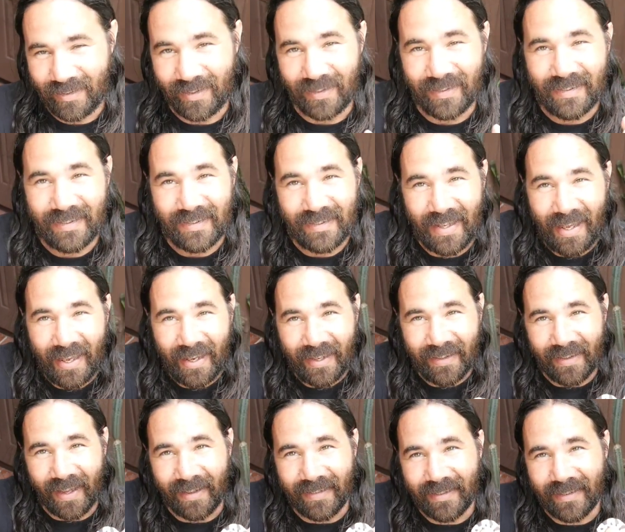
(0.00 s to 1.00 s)
the snake
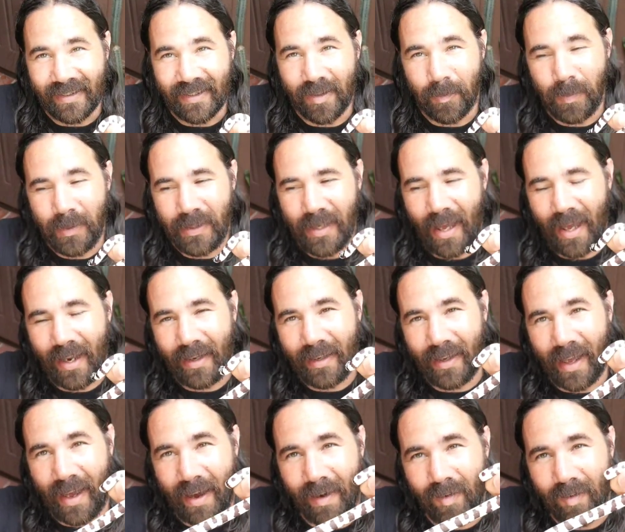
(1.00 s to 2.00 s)
that's gonna be
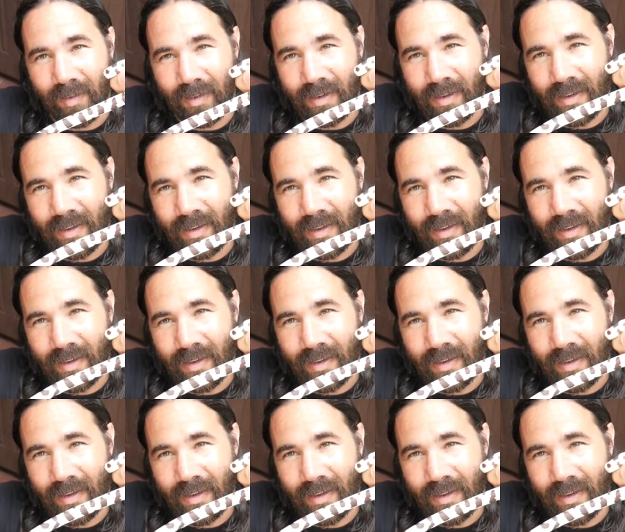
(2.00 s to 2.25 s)
heading out.